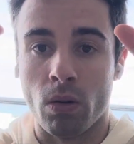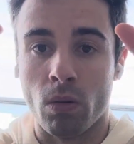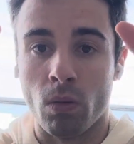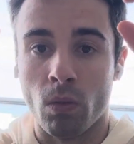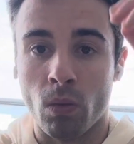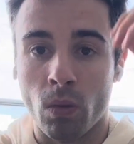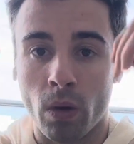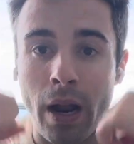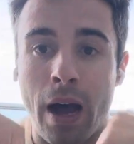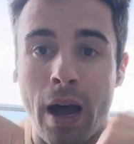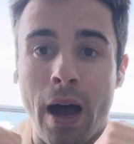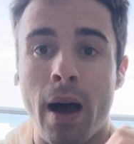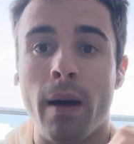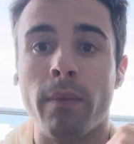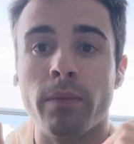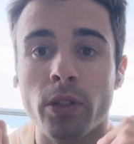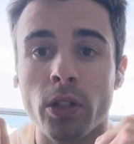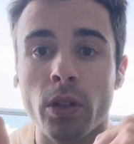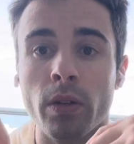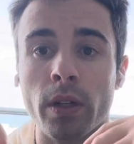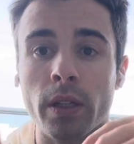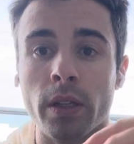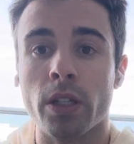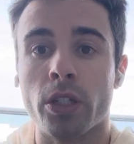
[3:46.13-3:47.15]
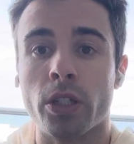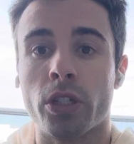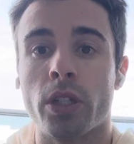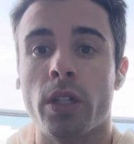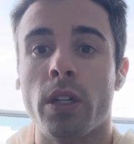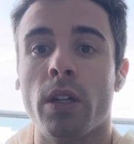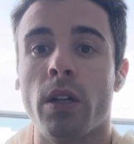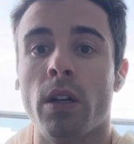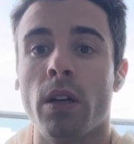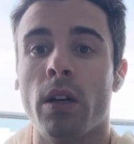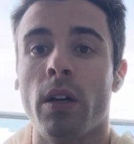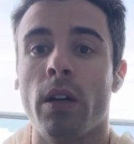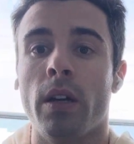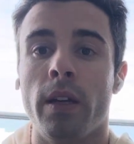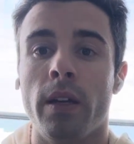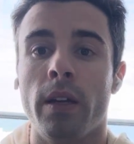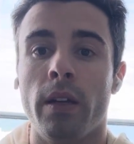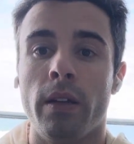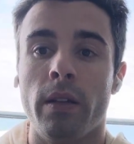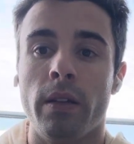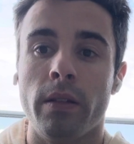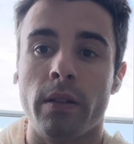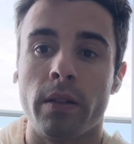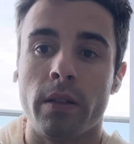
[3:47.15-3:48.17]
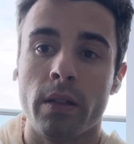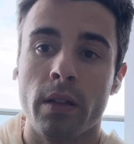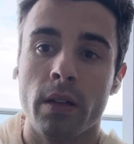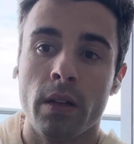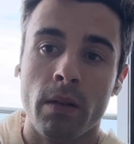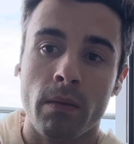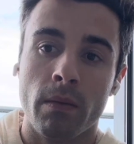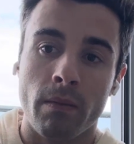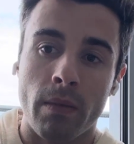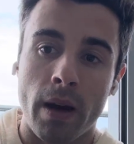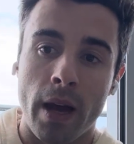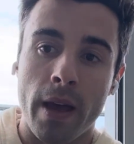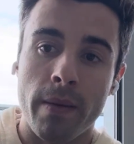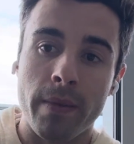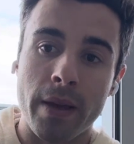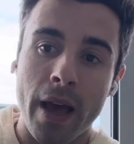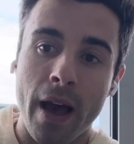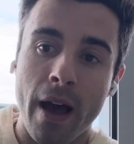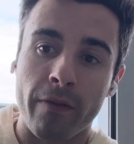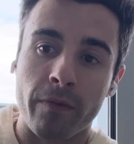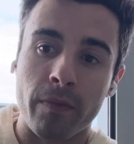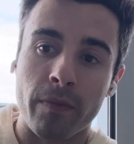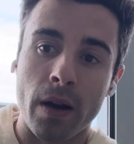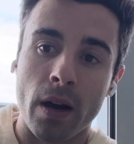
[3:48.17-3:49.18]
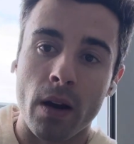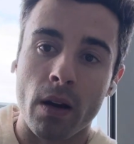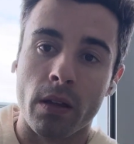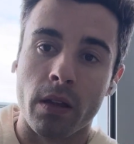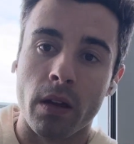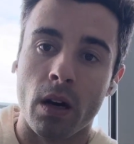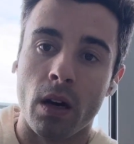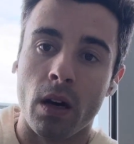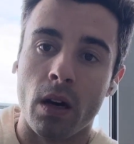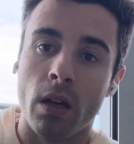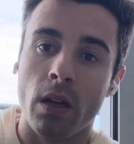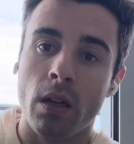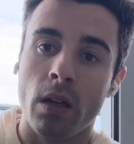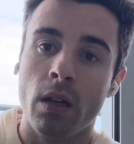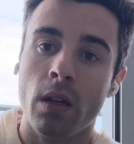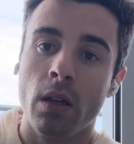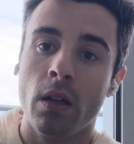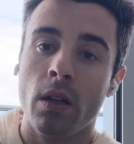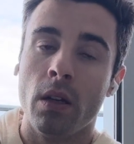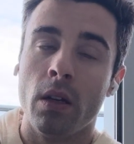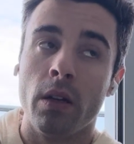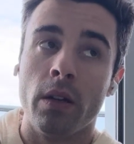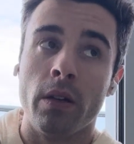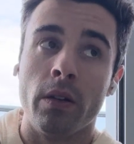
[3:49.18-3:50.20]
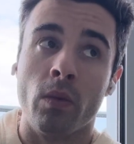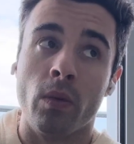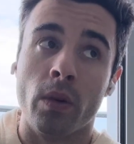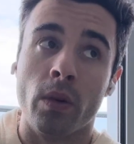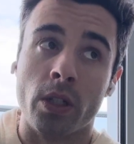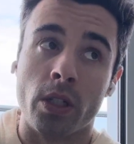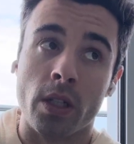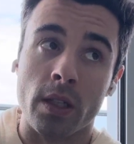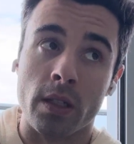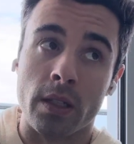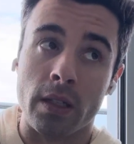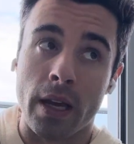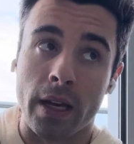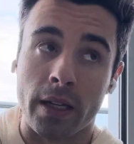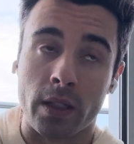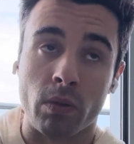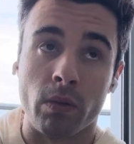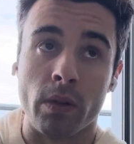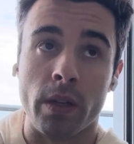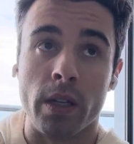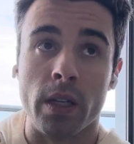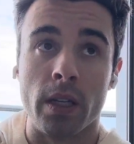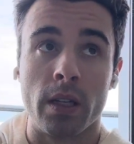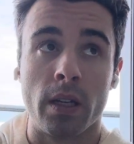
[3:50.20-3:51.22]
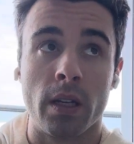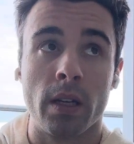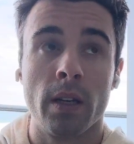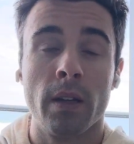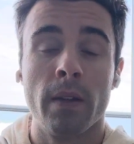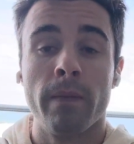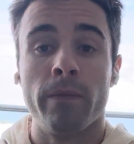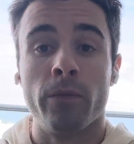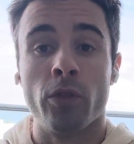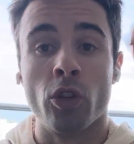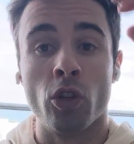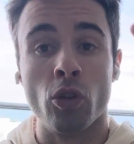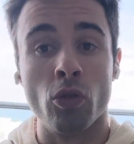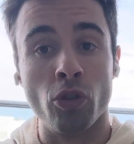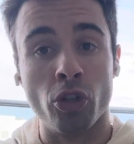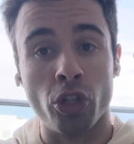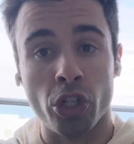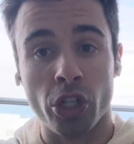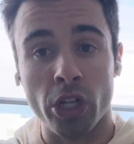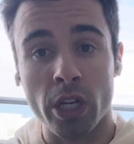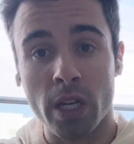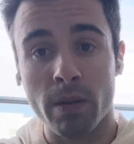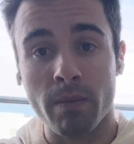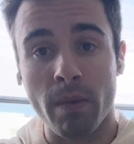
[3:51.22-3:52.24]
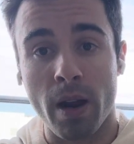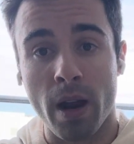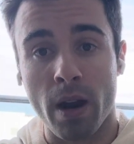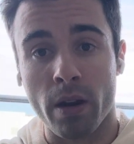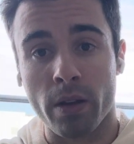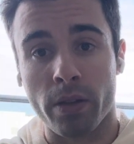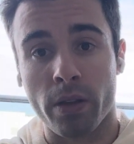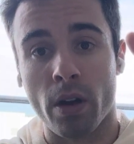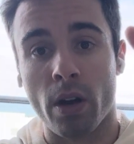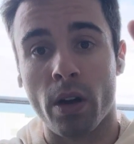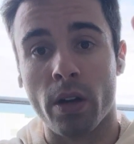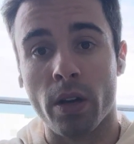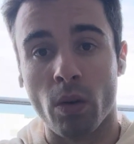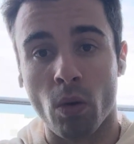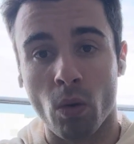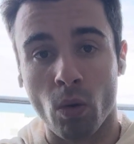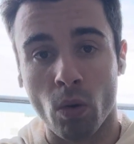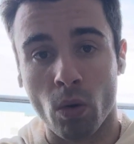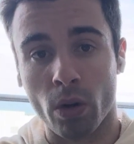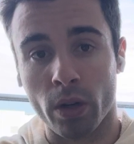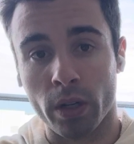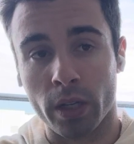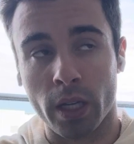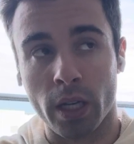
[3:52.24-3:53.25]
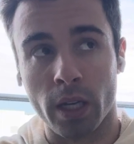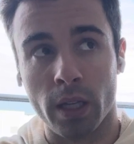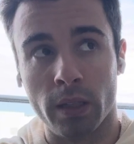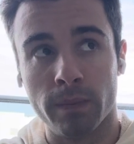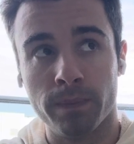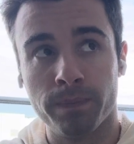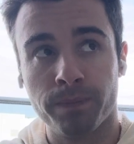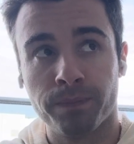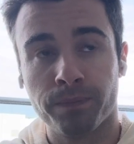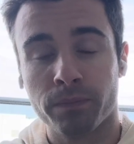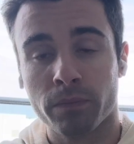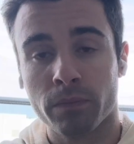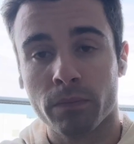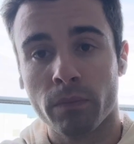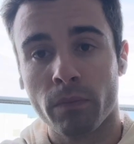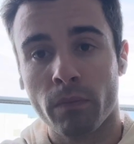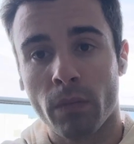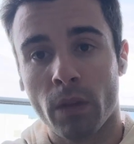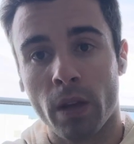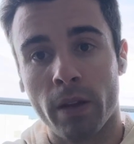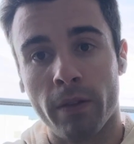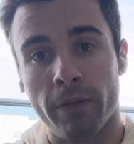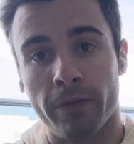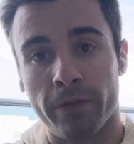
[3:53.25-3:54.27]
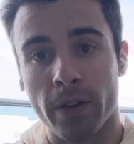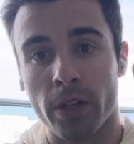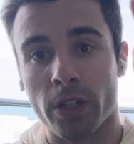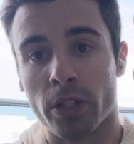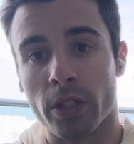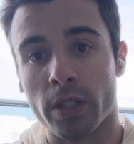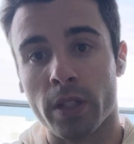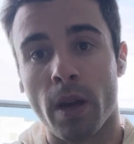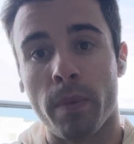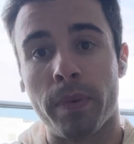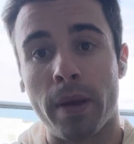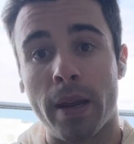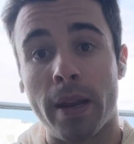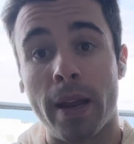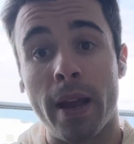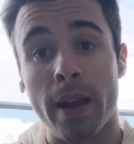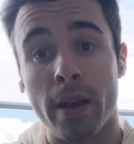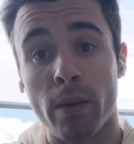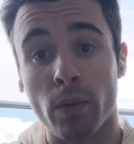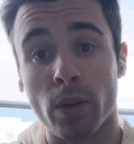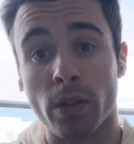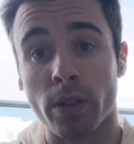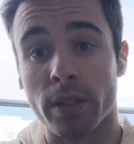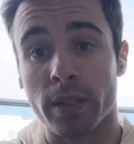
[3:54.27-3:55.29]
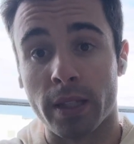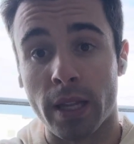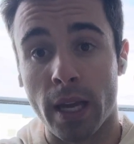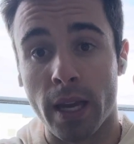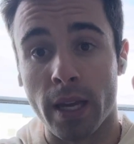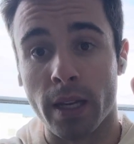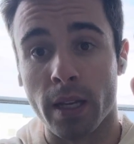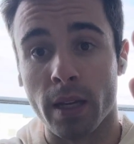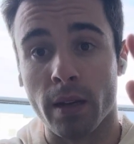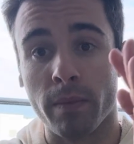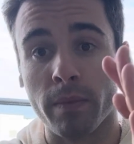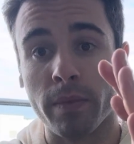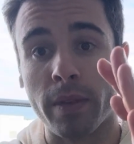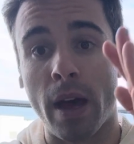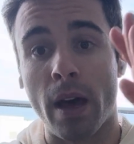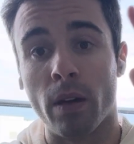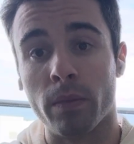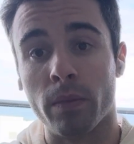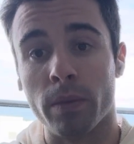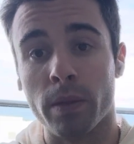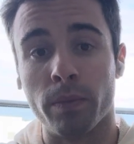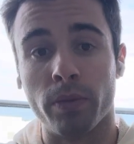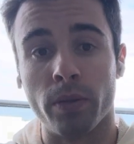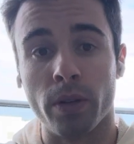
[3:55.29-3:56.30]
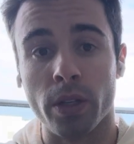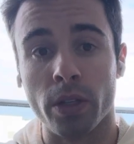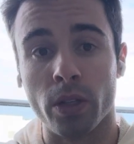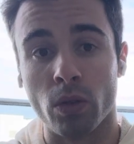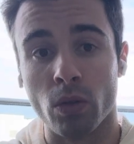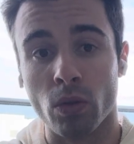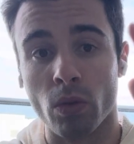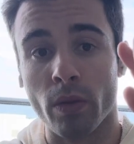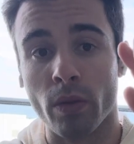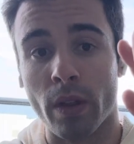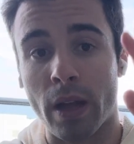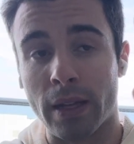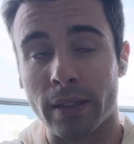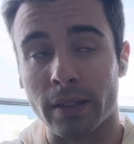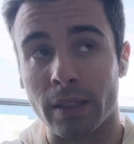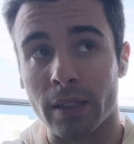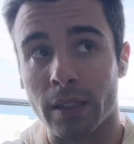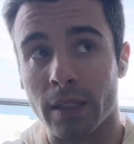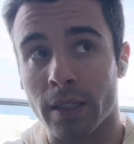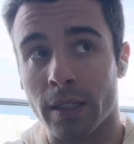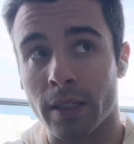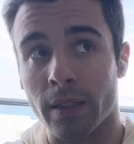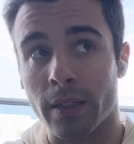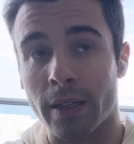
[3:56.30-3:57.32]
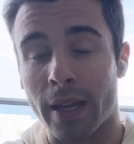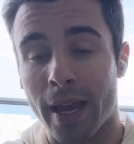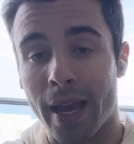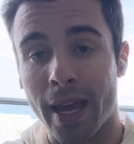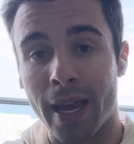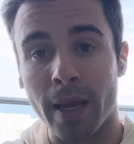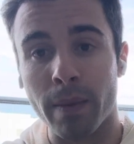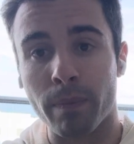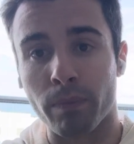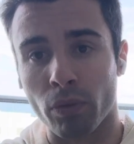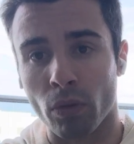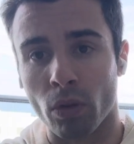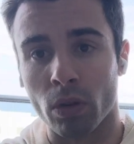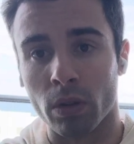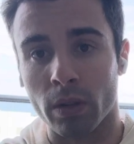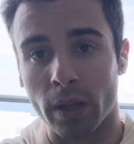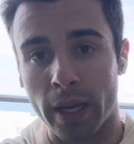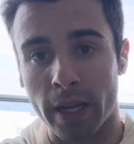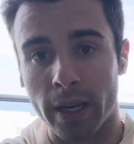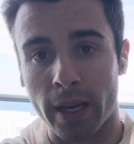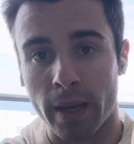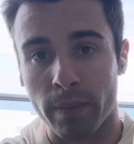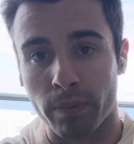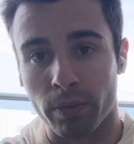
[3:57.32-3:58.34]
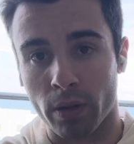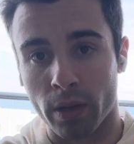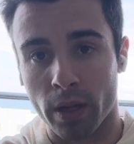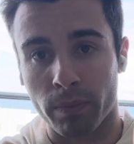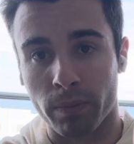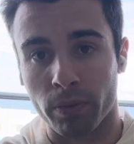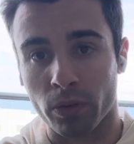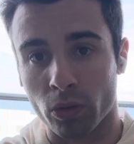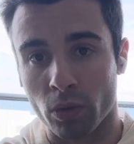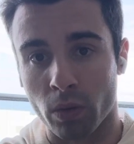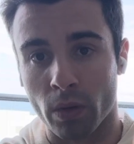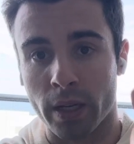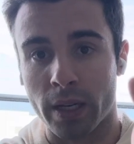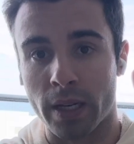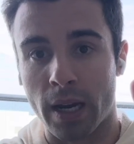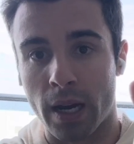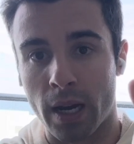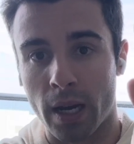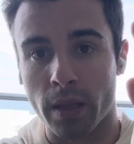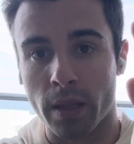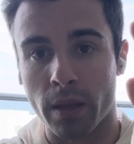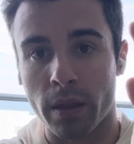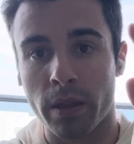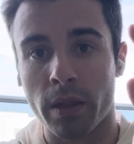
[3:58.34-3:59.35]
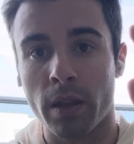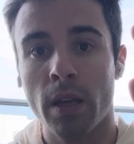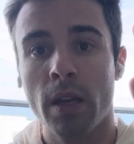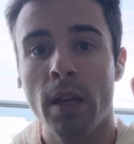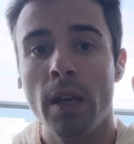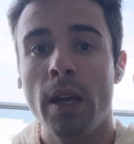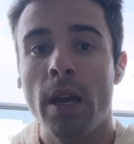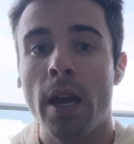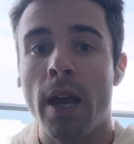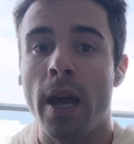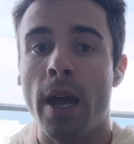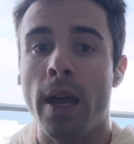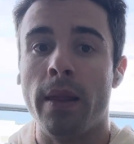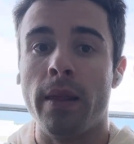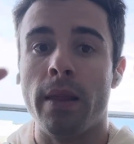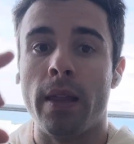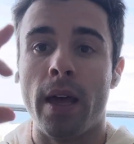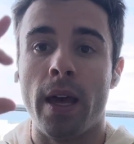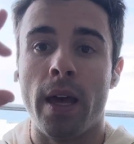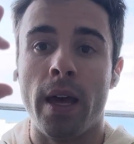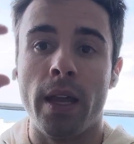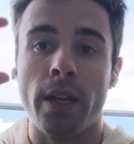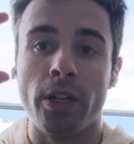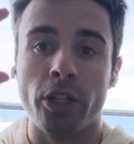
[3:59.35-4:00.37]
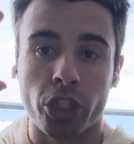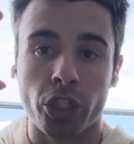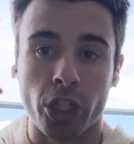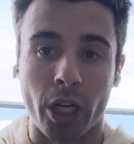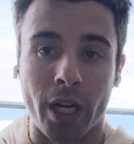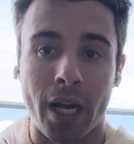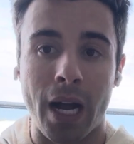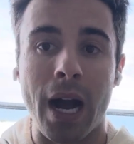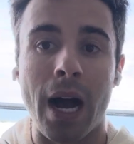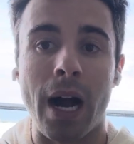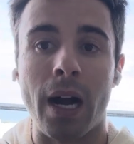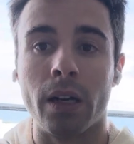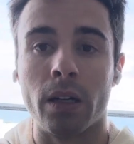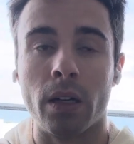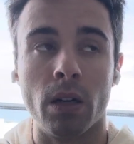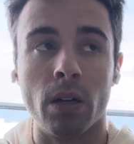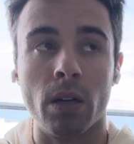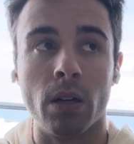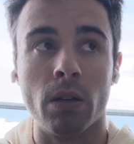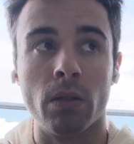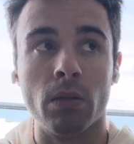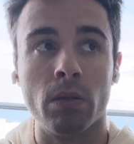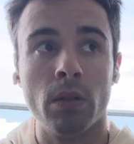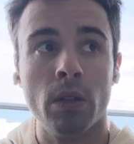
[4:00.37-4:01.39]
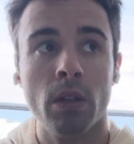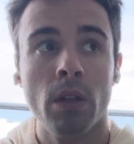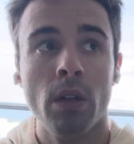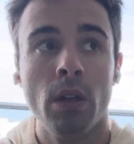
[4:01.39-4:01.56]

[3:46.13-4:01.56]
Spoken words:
what I'm doing this year is Miami Half Marathon, which is next week, Eugene Marathon in Oregon. It finishes up at Hayward Stadium. That'll be pretty cool. That's in April, late April, April 29th. And then Chicago